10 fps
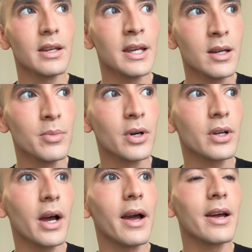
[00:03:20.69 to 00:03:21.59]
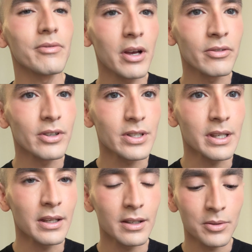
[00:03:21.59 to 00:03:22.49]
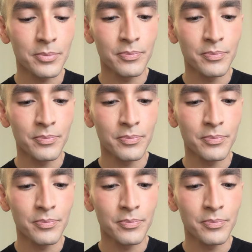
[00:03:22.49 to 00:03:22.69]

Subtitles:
in a book I have ever seen.